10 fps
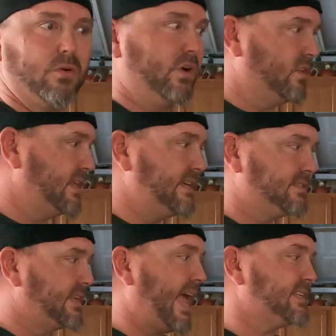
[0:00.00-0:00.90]
Oil
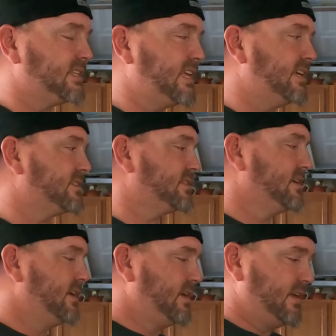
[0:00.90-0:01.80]
leaks, gas leaks,
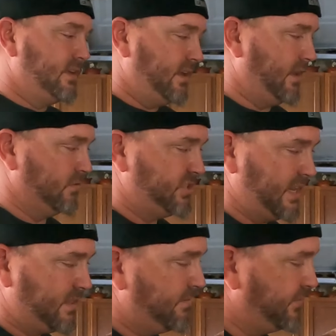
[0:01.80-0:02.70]
you know,
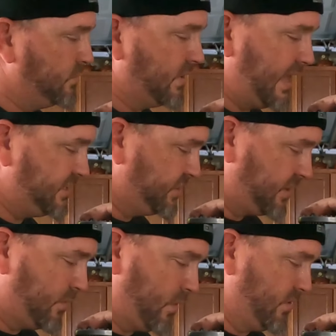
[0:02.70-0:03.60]
check the fuel lines. You're
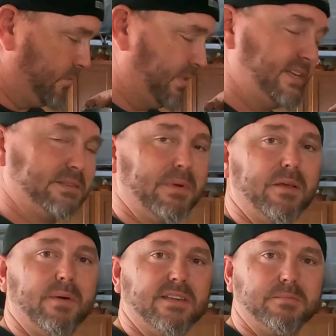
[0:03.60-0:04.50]
going to want to replace them
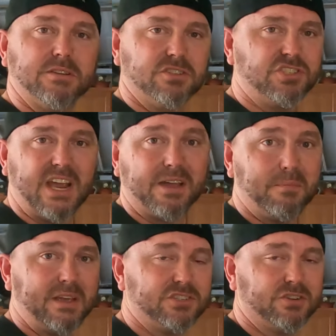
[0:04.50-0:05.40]
anyways, but just check
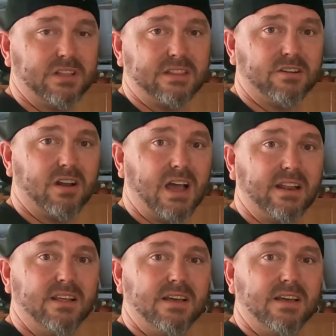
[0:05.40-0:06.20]
and make sure that they're not